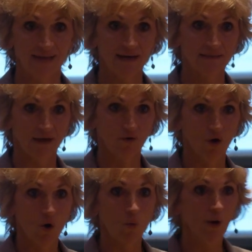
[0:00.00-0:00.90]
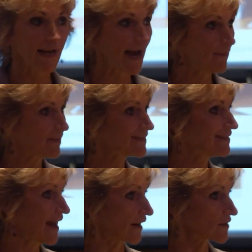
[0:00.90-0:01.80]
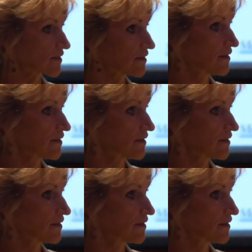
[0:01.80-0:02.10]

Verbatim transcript: that down. What happens next